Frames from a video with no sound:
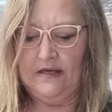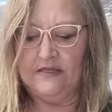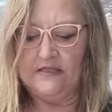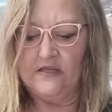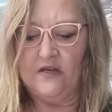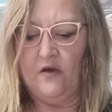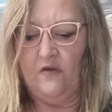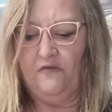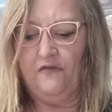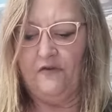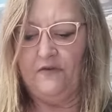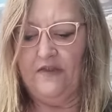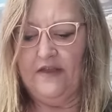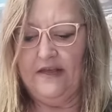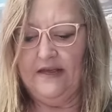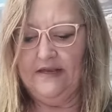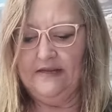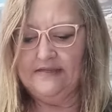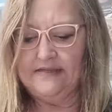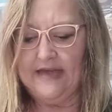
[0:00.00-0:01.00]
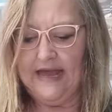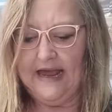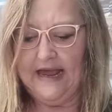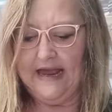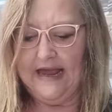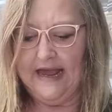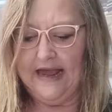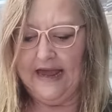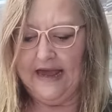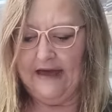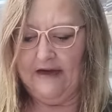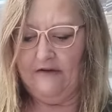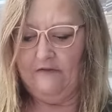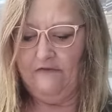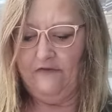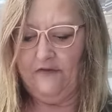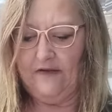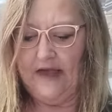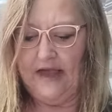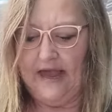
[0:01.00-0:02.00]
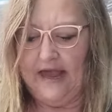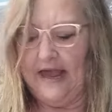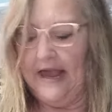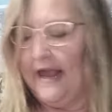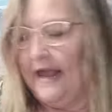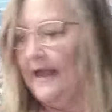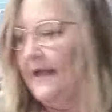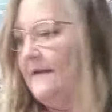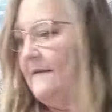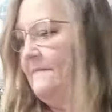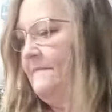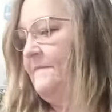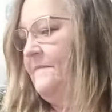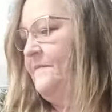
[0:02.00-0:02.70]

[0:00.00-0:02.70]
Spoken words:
So for this, I have a